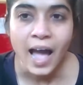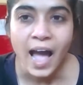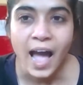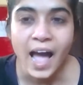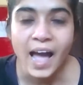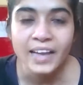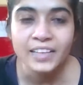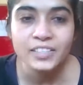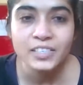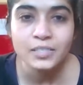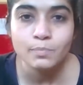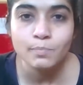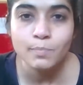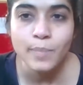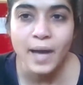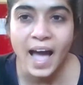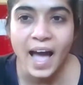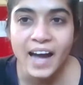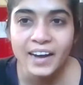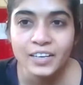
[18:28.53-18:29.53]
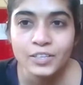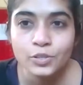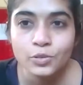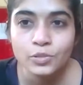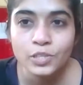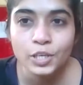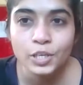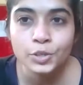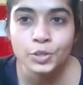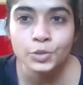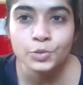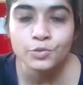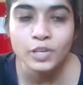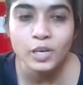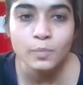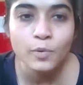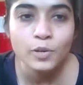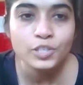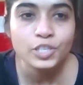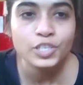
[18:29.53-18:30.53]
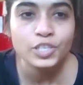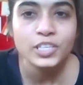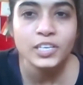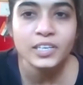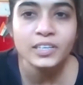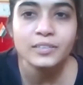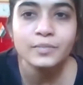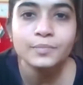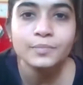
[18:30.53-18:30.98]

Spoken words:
And just back to the neutral position.